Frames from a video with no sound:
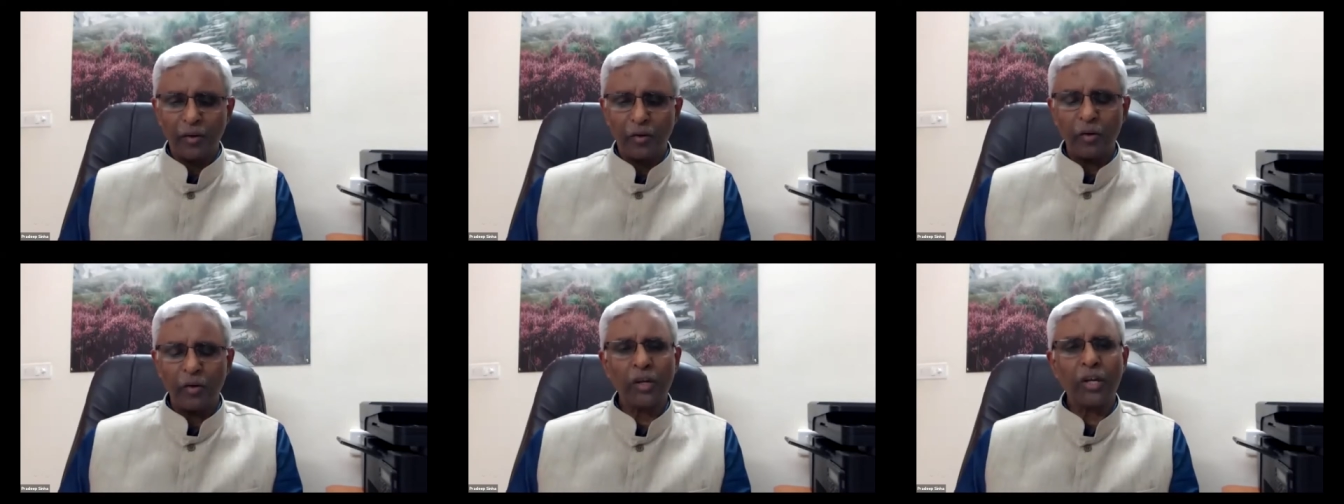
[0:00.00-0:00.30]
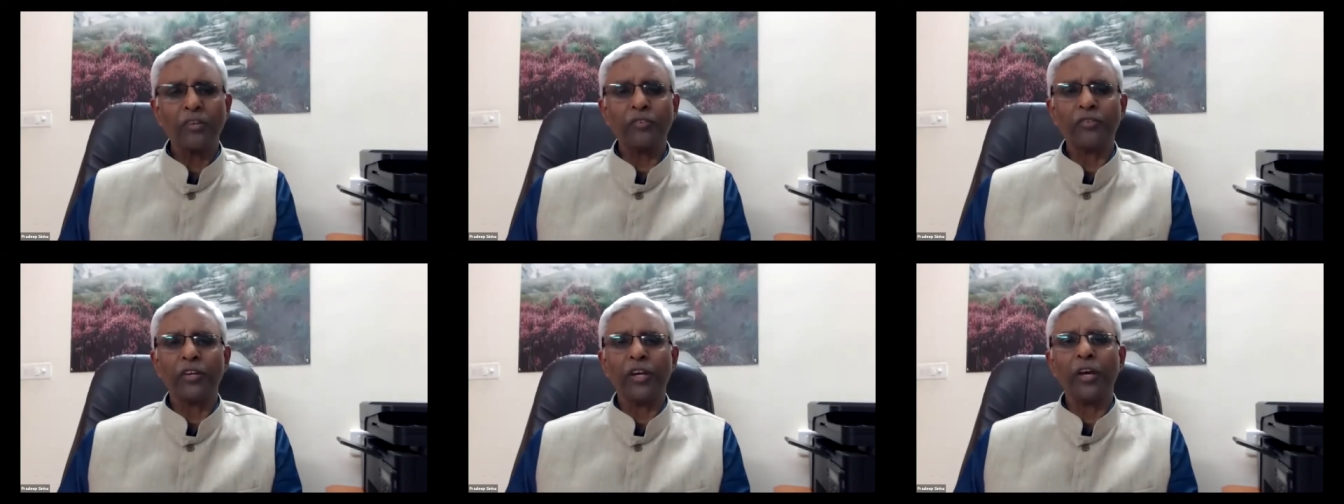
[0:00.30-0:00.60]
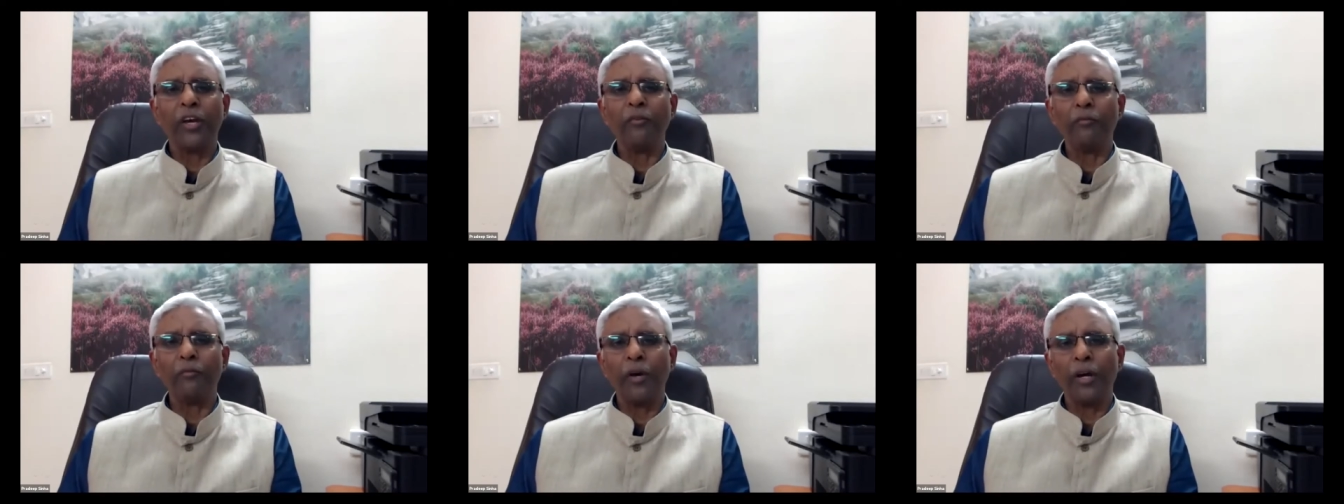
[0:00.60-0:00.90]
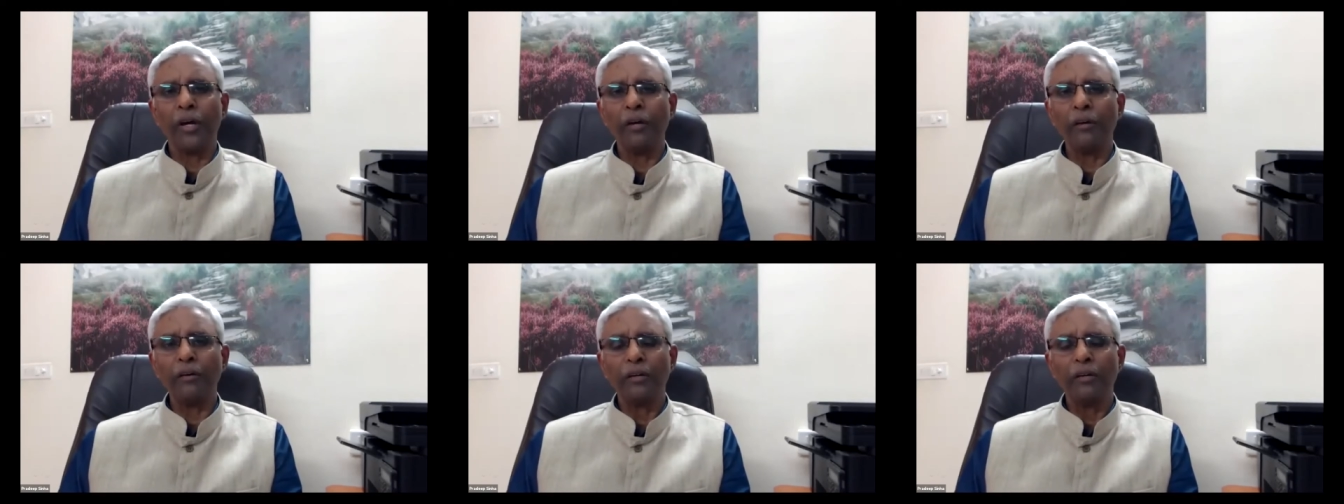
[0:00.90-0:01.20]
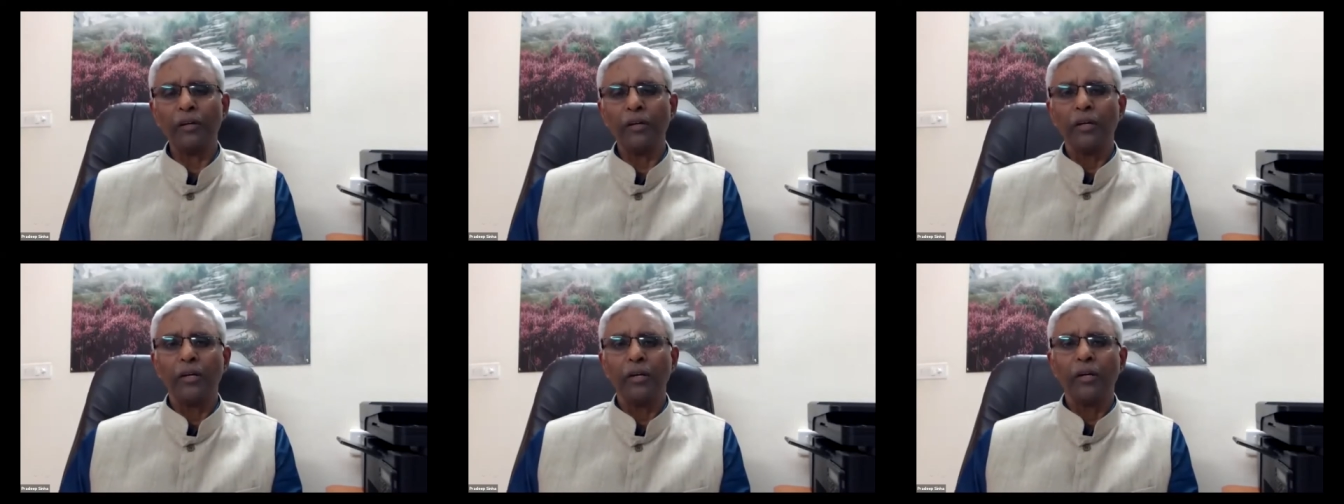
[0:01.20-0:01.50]
Okay, same way
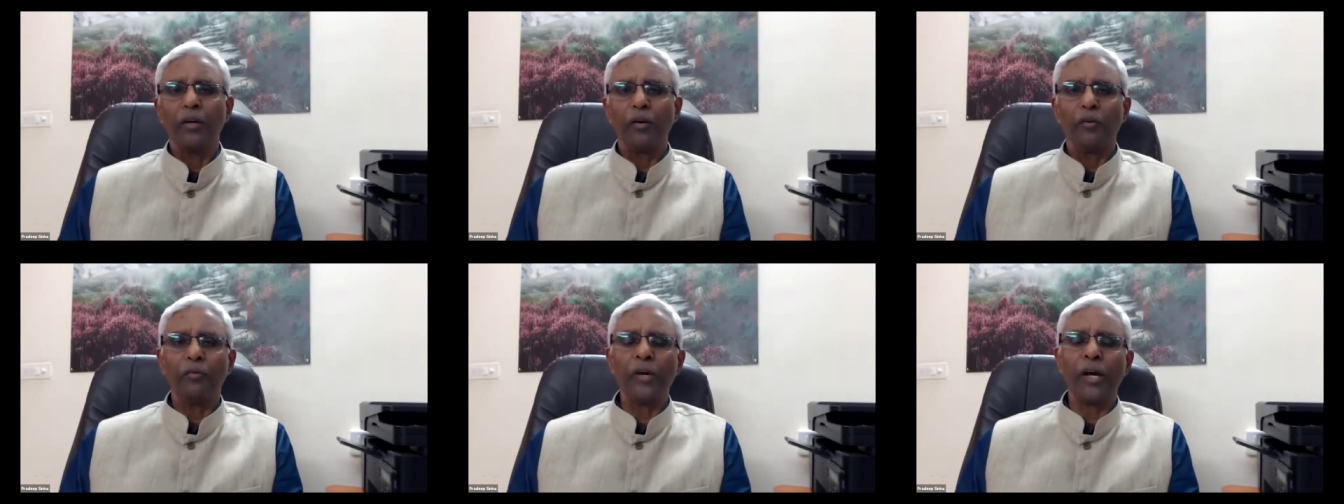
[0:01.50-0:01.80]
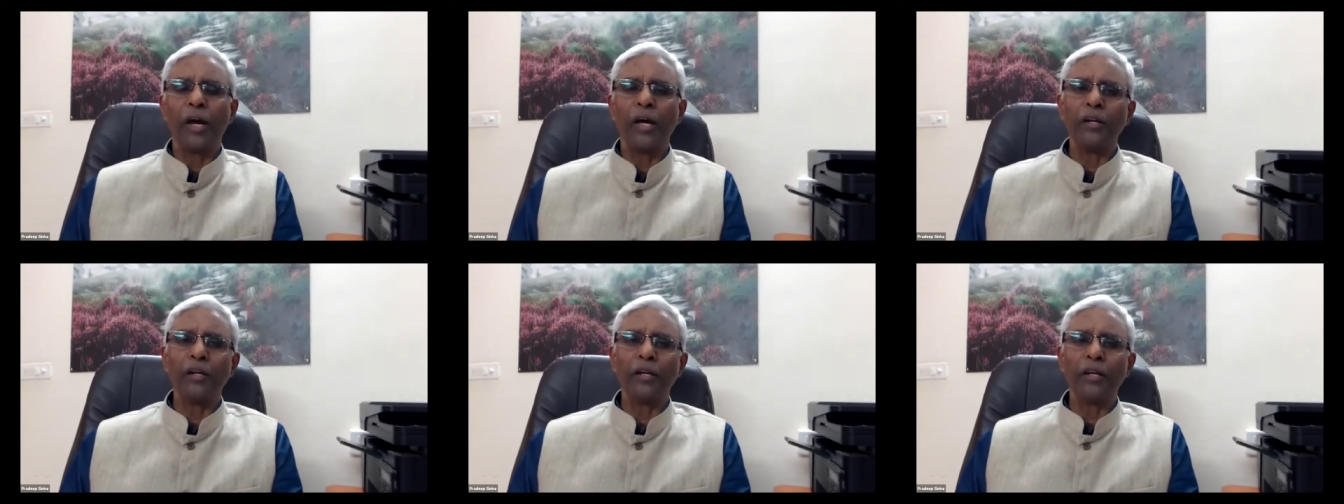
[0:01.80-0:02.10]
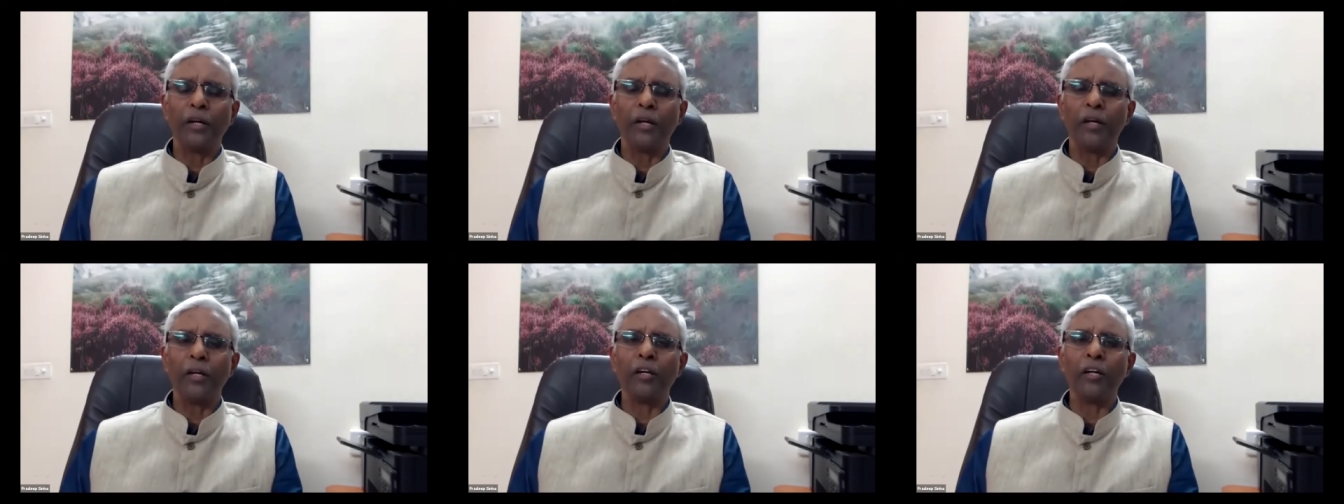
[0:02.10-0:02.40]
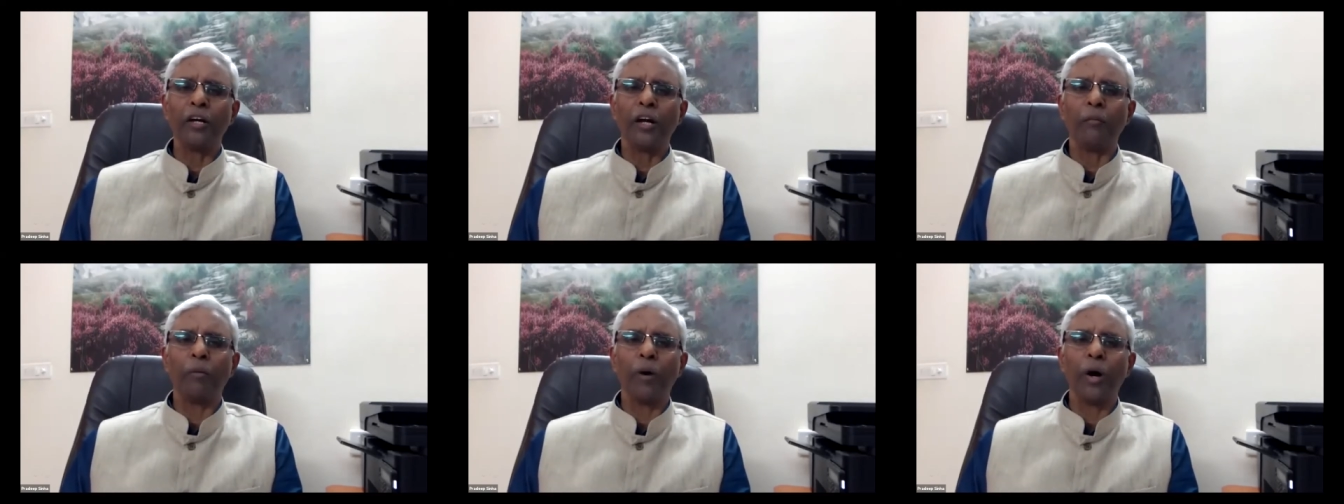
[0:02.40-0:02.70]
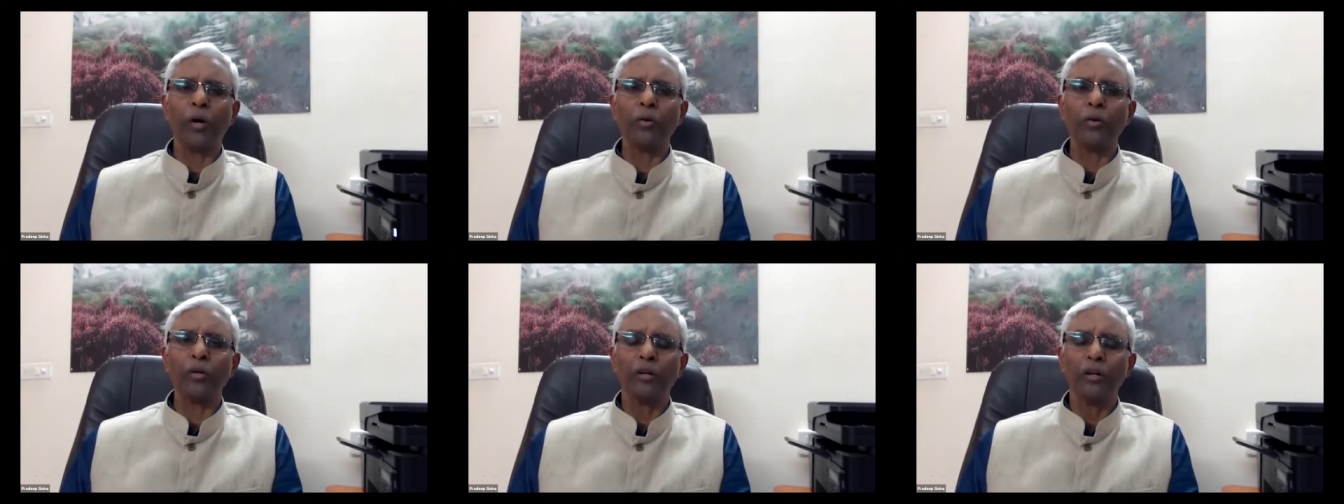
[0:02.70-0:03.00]
we are hearing
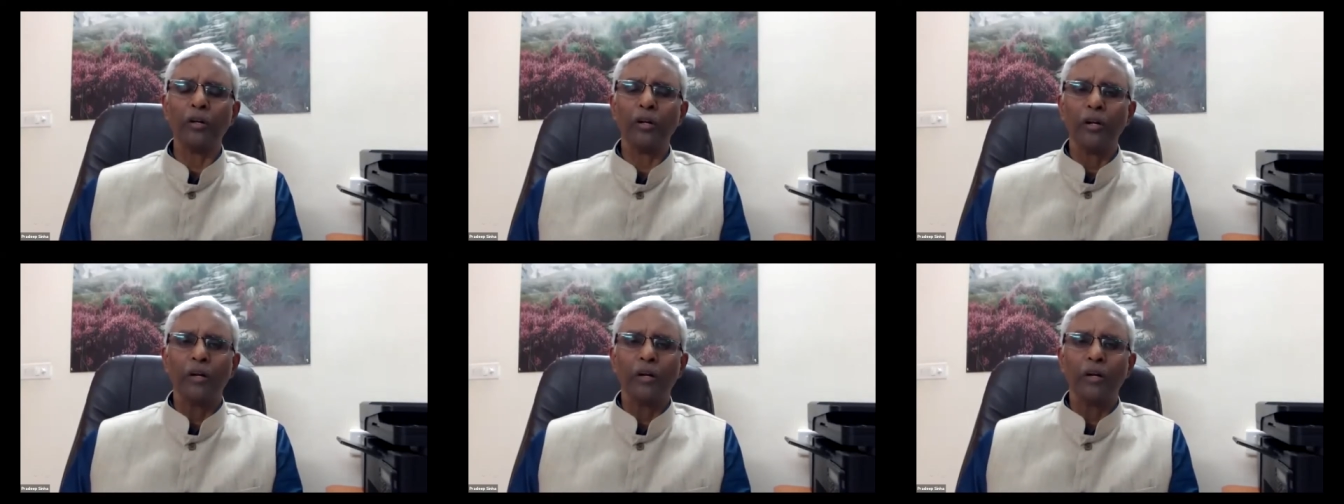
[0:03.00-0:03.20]
about